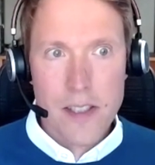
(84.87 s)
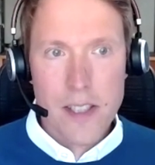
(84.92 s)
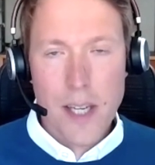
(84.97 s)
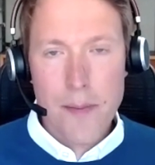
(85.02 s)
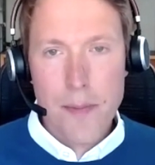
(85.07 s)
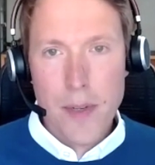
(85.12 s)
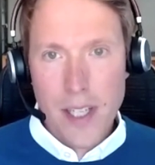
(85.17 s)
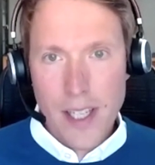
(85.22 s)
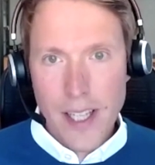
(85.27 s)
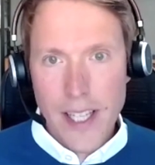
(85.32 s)

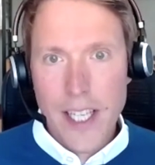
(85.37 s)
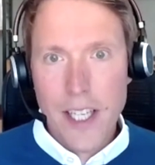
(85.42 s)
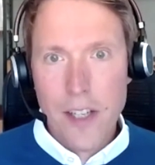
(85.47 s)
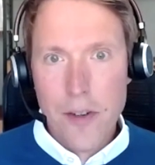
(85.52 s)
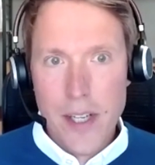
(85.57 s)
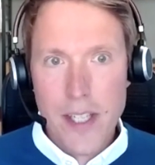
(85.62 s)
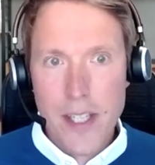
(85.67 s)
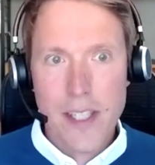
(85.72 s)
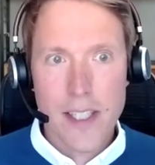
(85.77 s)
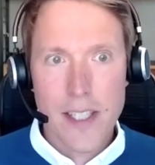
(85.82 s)
typically
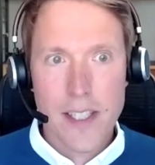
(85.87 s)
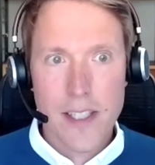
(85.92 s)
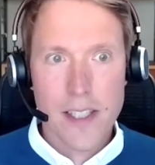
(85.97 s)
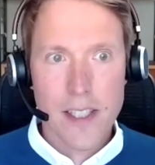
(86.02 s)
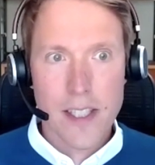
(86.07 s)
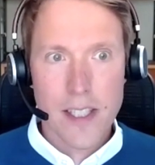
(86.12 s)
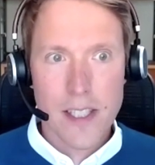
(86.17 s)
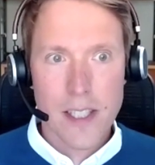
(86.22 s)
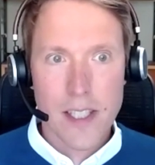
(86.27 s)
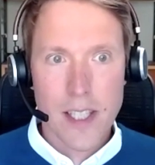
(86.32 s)

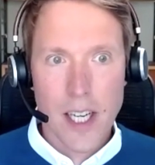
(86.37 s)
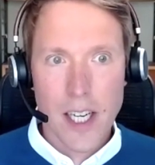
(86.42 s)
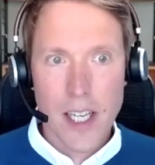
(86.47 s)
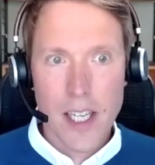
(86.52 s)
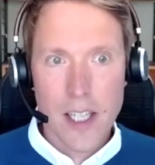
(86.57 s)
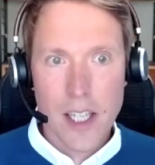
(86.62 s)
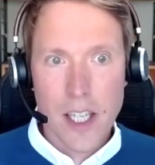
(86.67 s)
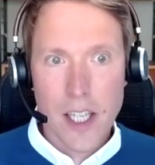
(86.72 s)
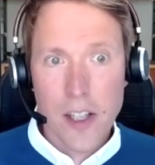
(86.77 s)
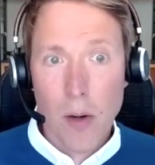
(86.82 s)
increases
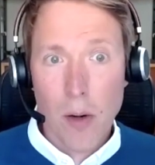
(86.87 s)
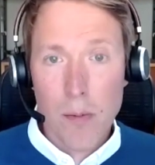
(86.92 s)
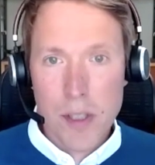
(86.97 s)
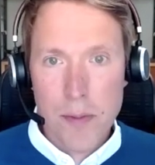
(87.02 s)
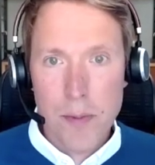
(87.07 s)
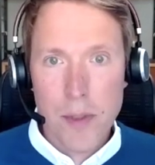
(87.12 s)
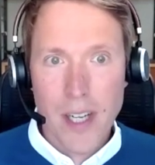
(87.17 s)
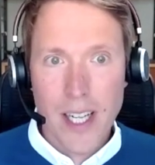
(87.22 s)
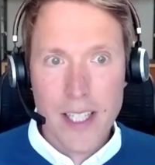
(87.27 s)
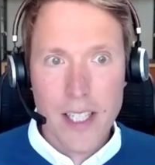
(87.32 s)
an
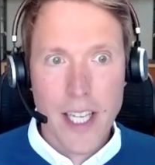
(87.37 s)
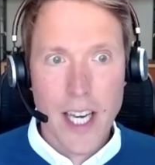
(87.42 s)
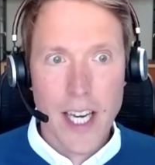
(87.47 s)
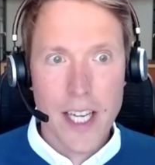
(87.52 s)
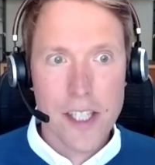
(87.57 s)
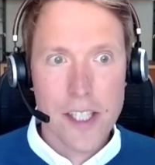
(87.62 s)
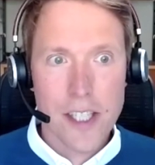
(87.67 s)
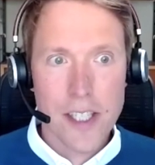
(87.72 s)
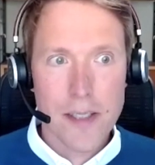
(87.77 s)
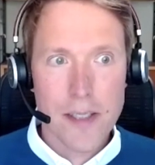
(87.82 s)
optimal
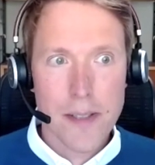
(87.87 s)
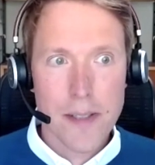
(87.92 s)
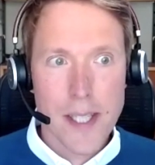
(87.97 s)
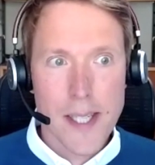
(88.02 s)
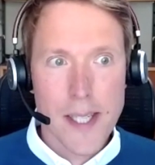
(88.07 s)
allocation.